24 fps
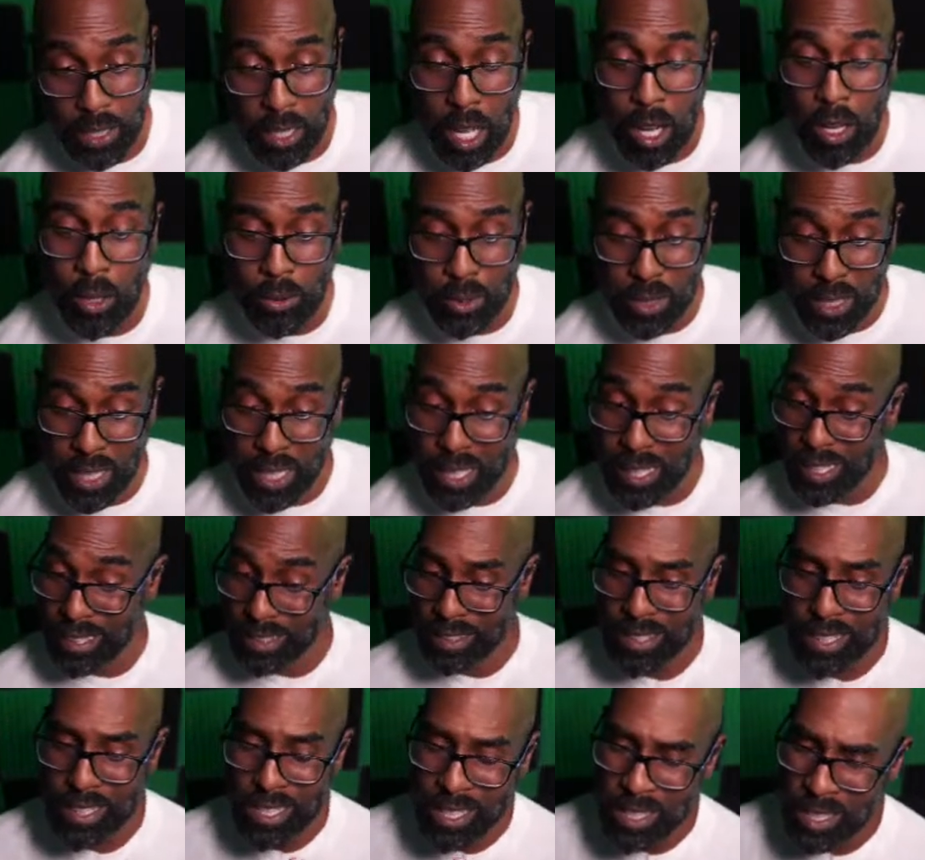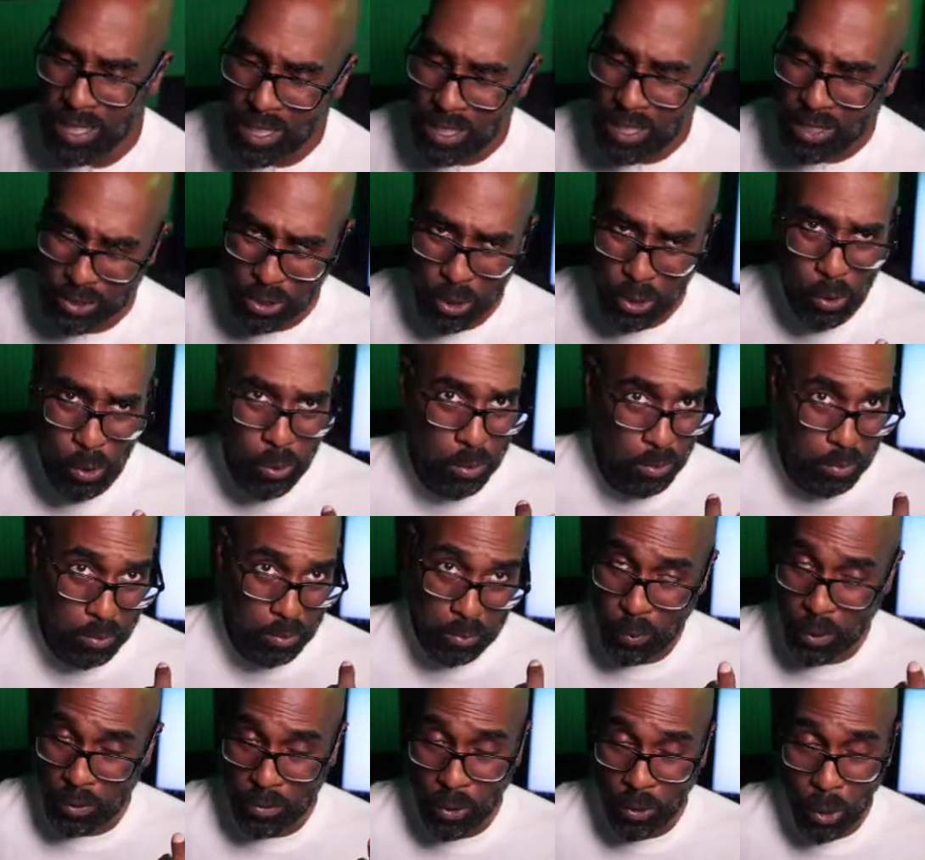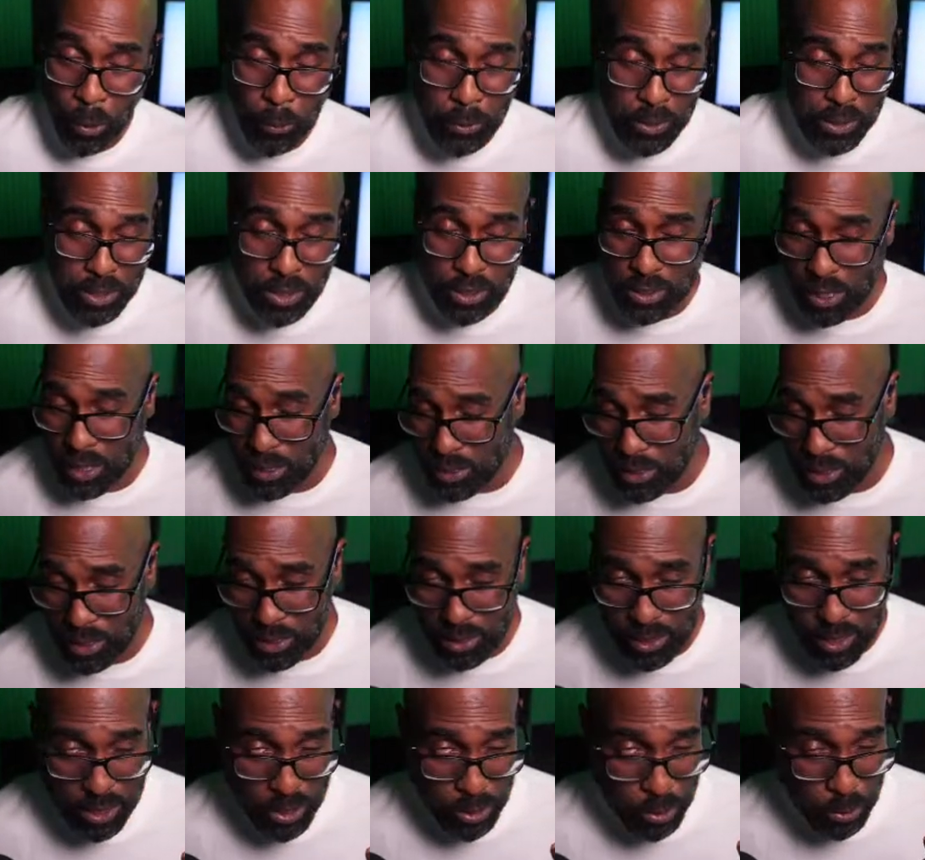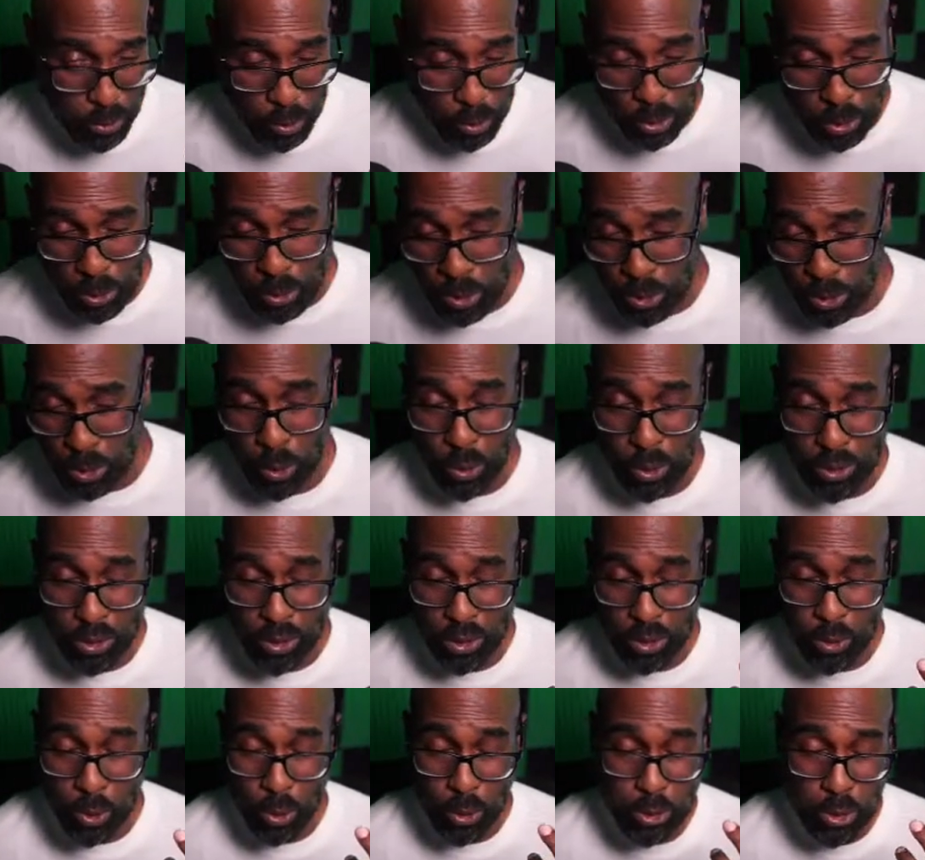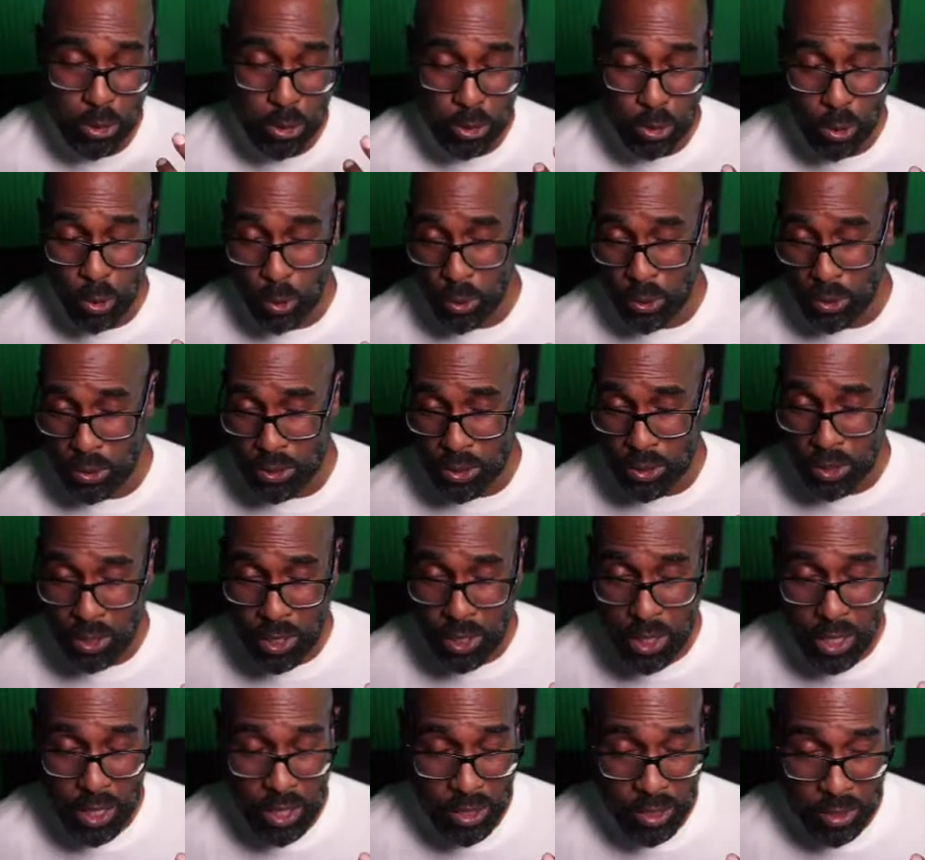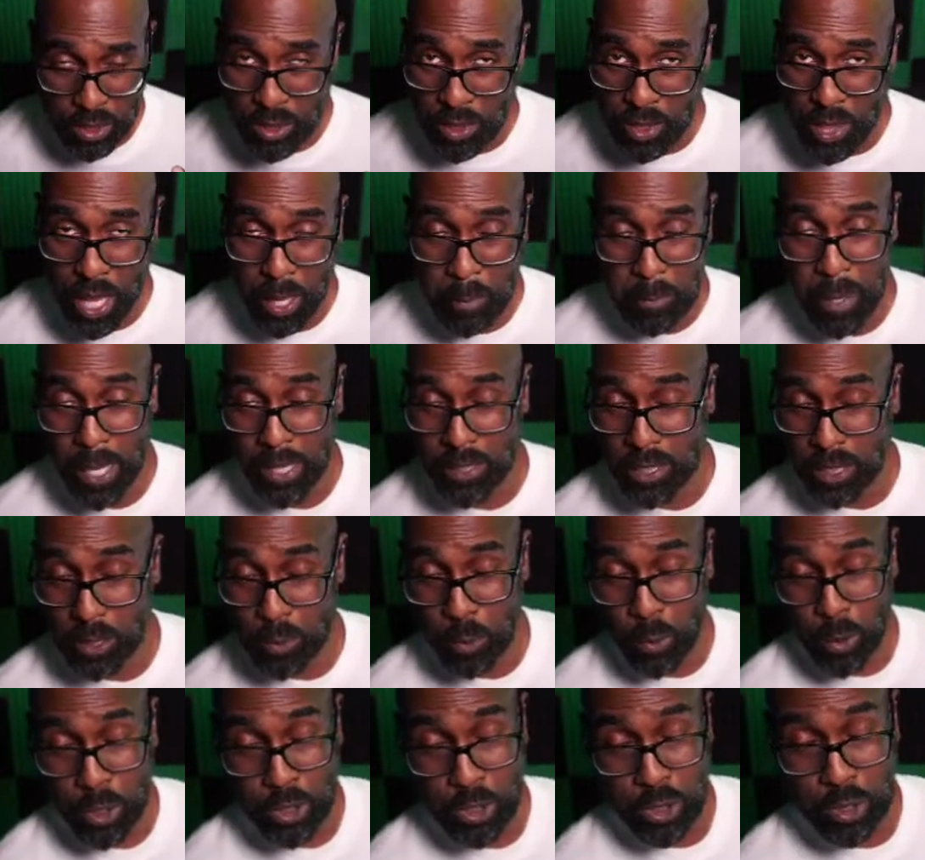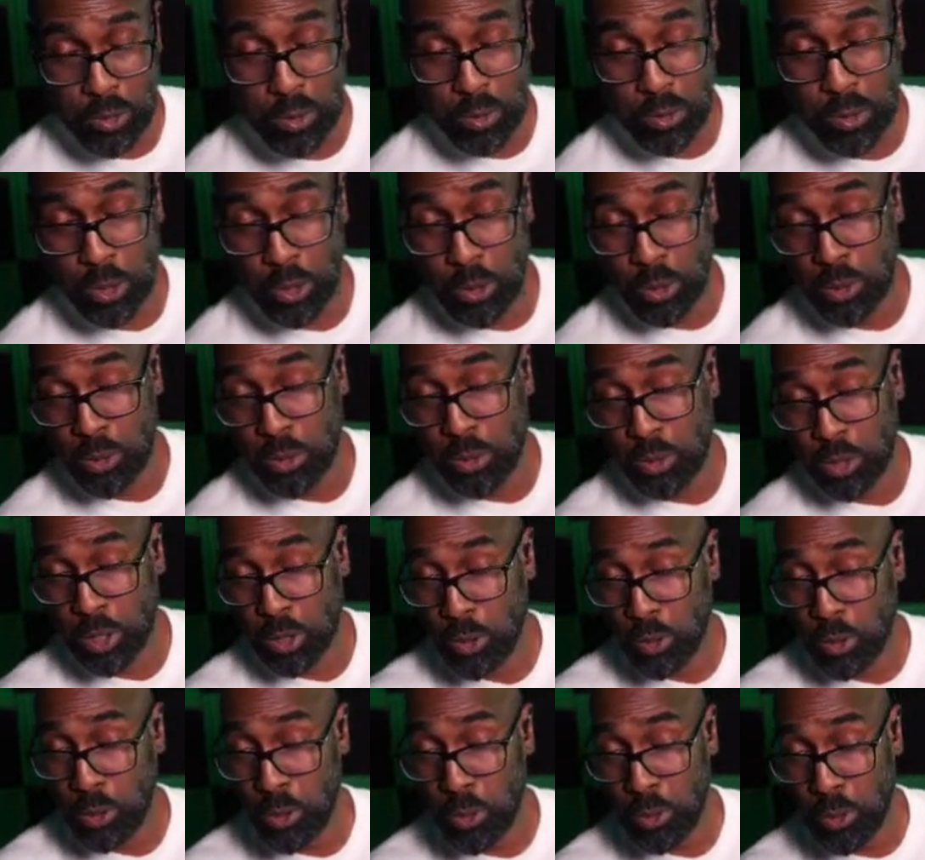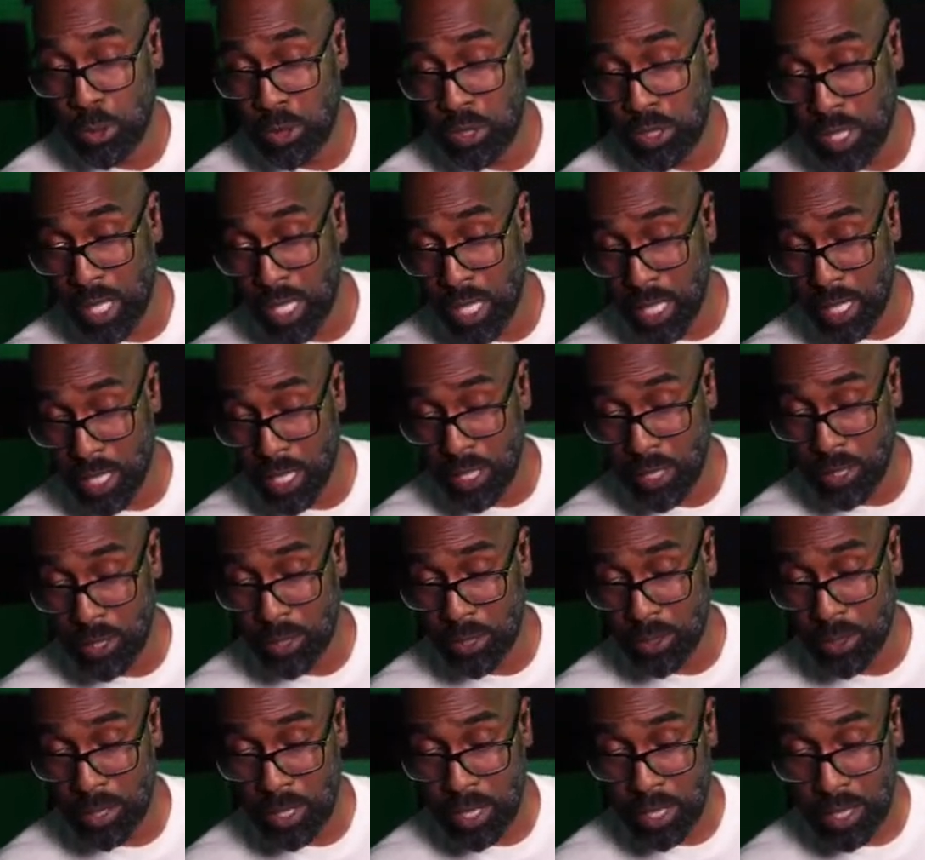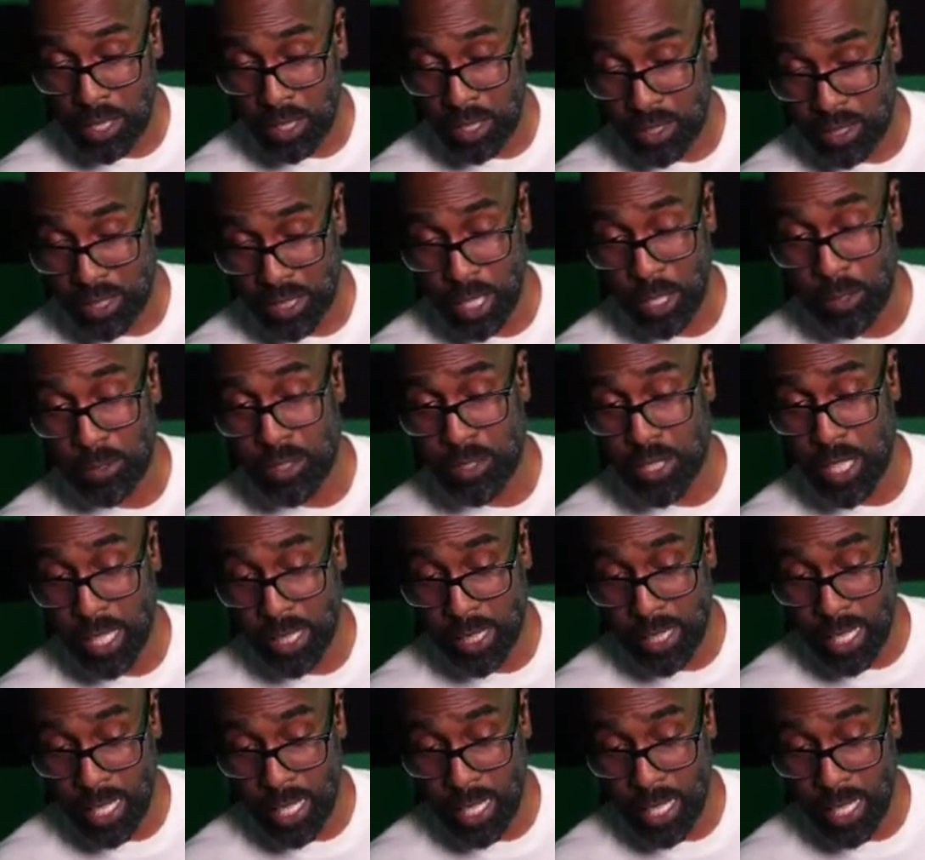yeah. So we've already discussed this at the grocery stores. Grocery stores, they basically want you to use their self-checkout.